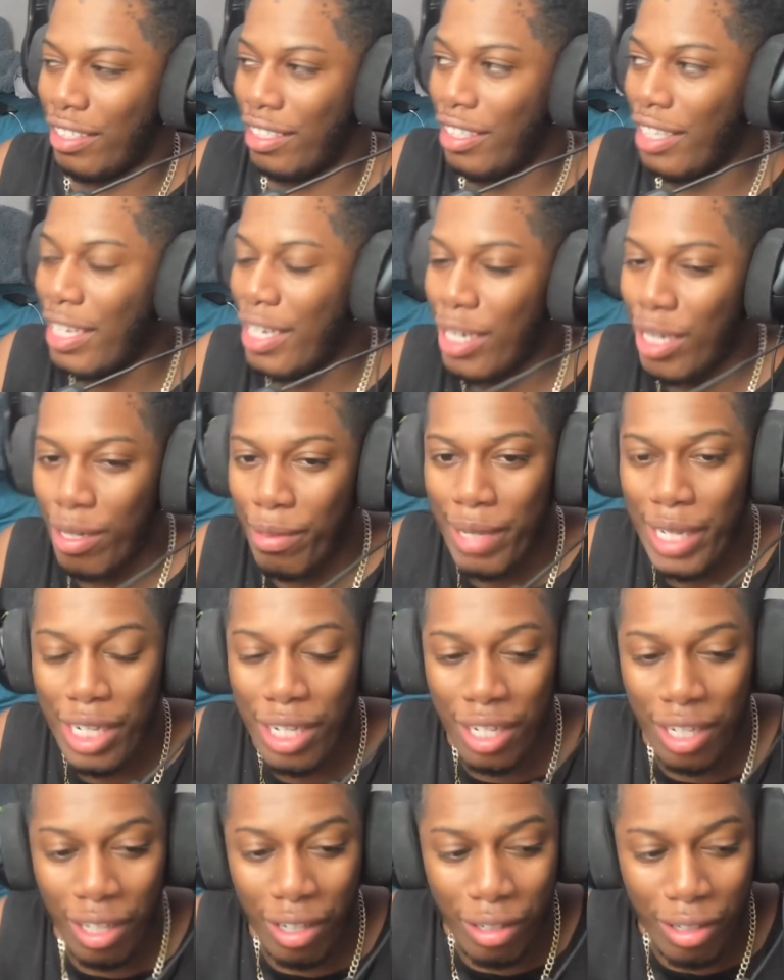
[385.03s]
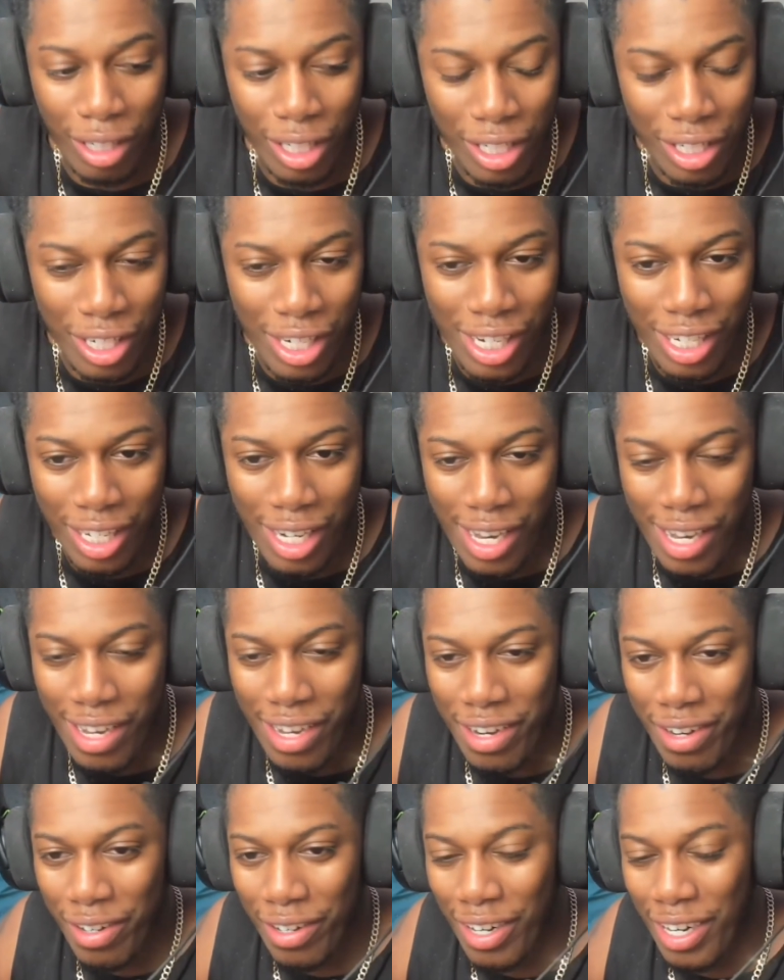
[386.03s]
Damn, his shit crunchy as
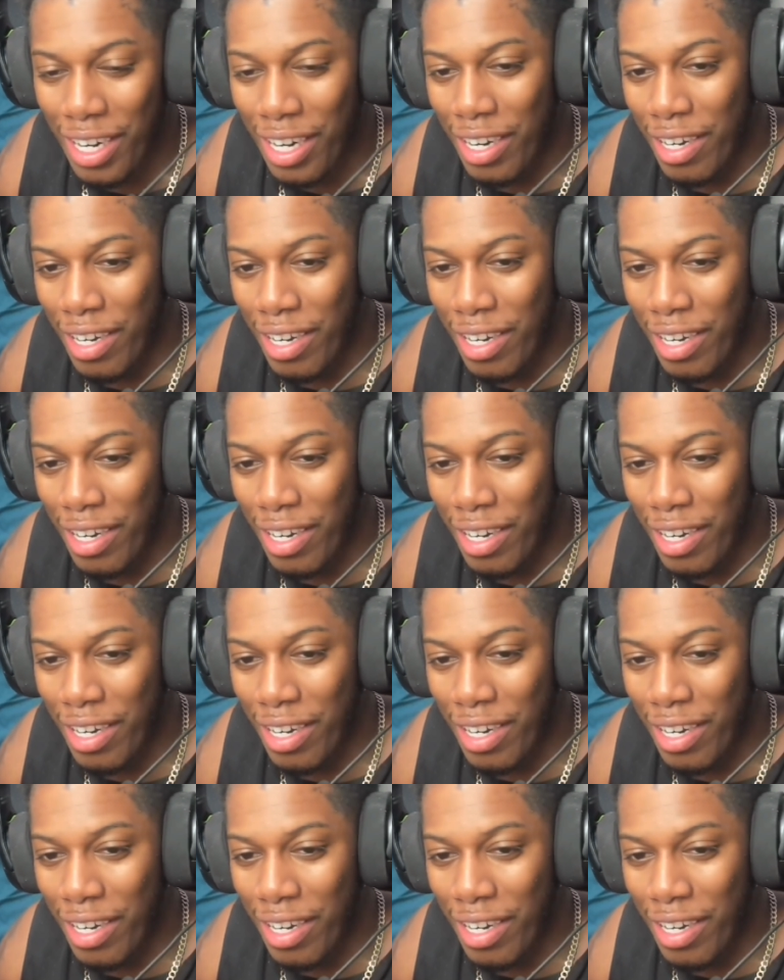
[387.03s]
hell.